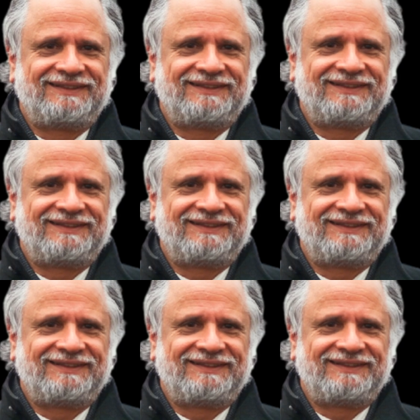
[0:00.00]

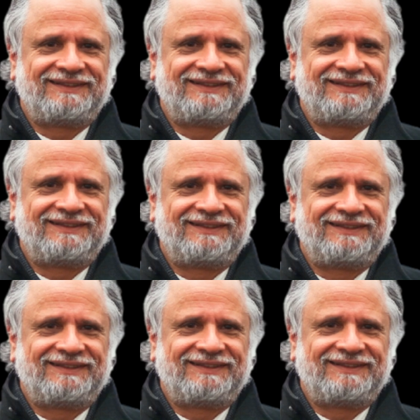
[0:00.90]

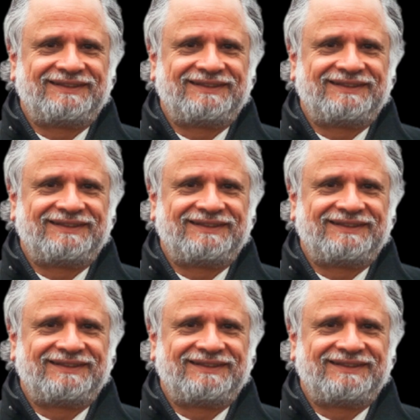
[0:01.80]
No one is speaking in this clip.